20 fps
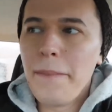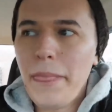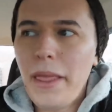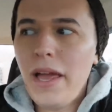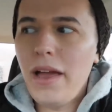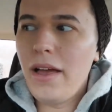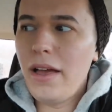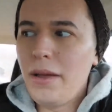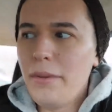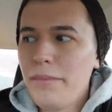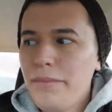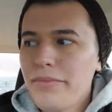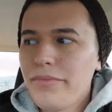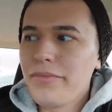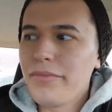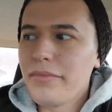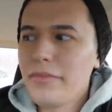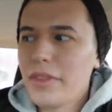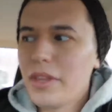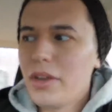um,
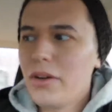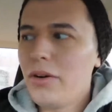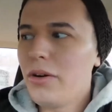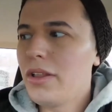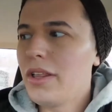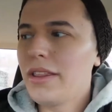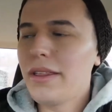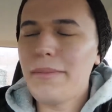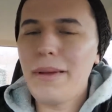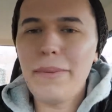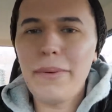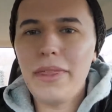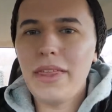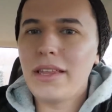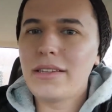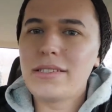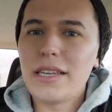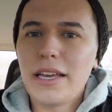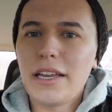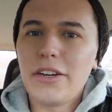or like there might be
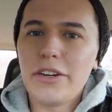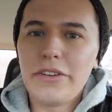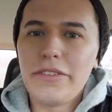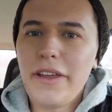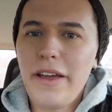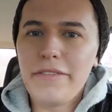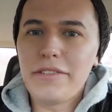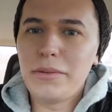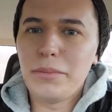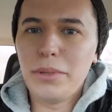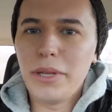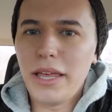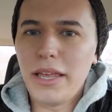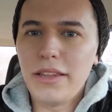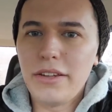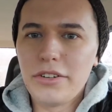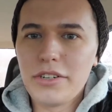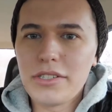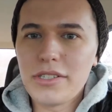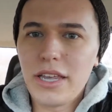things like I don't even have to plan.
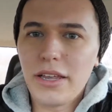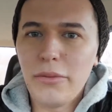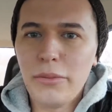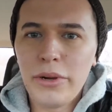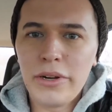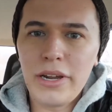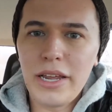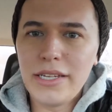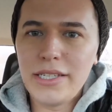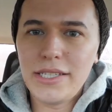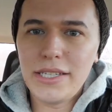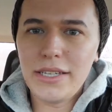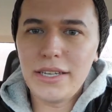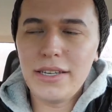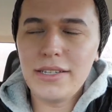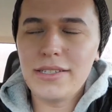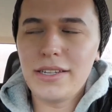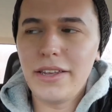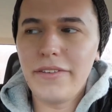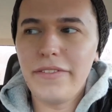They're just like weird
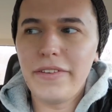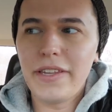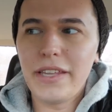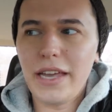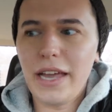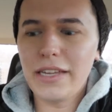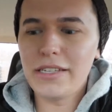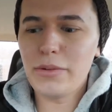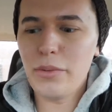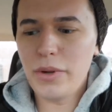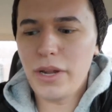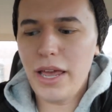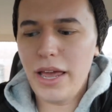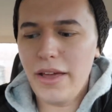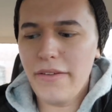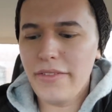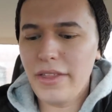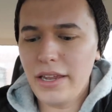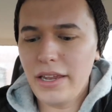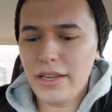ideas, and I feel like I just want to
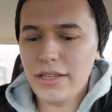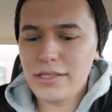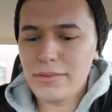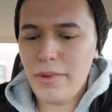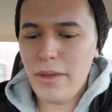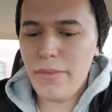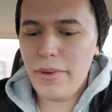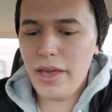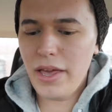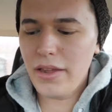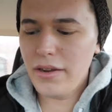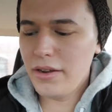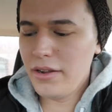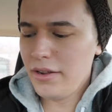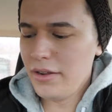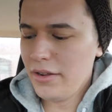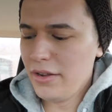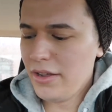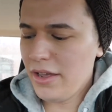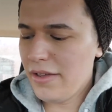have that next to my bed.
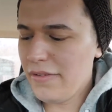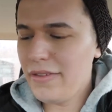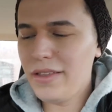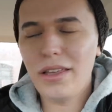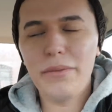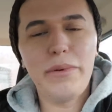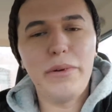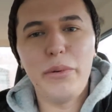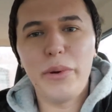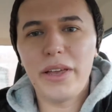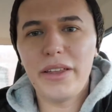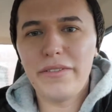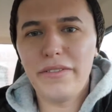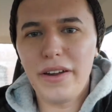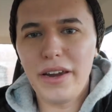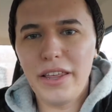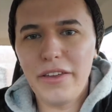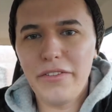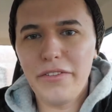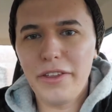I feel like it'd be wicked
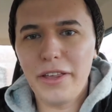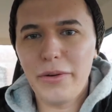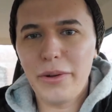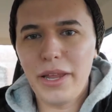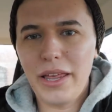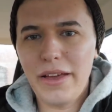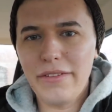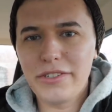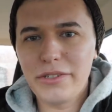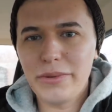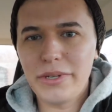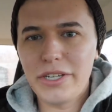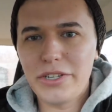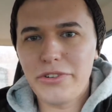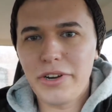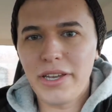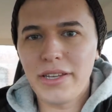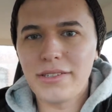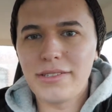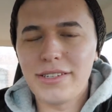funny for like when I have too many
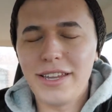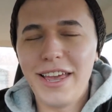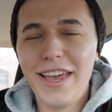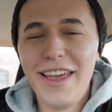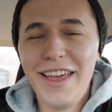drinks,